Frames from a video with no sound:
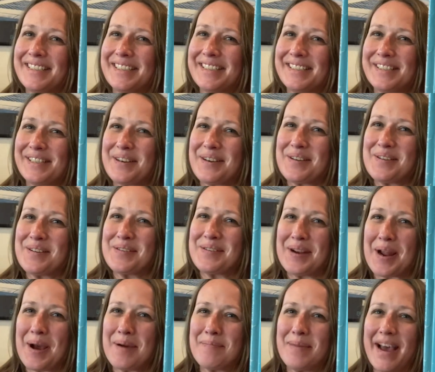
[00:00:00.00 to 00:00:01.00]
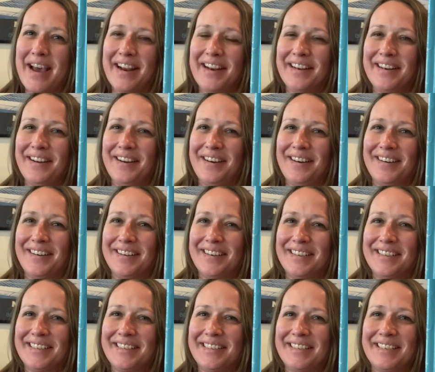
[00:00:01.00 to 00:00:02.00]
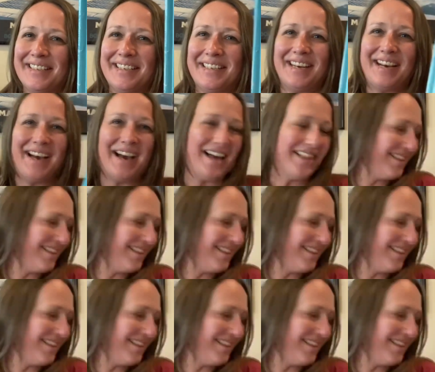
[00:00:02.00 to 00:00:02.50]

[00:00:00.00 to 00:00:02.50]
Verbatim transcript: So not bad at all. I